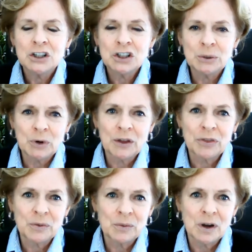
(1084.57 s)
she brought
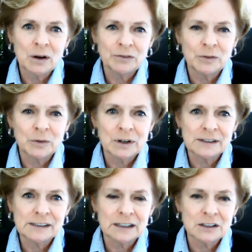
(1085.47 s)
through forward
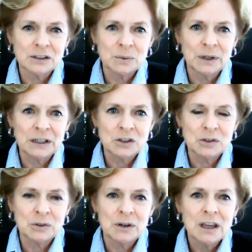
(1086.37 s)
a section
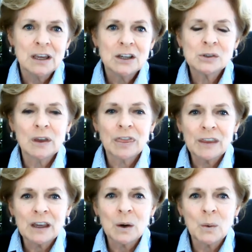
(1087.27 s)
22. So I
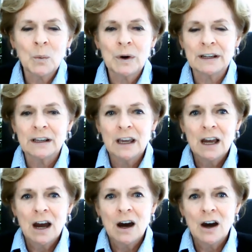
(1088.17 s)
think what
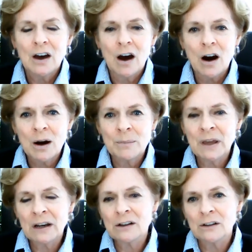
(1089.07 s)
our
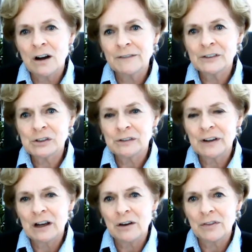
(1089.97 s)
medical officer
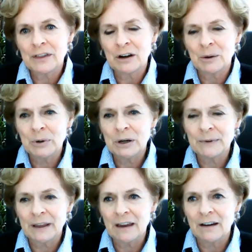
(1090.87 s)
of health and our
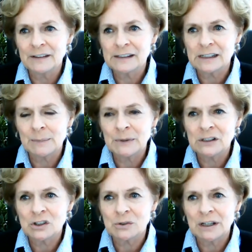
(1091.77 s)
public health has
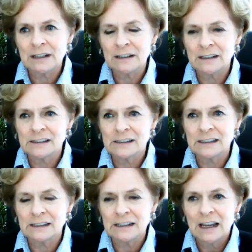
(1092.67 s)
demonstrated is
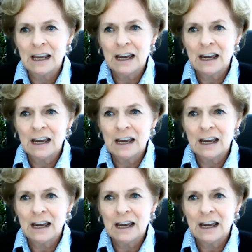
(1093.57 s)
that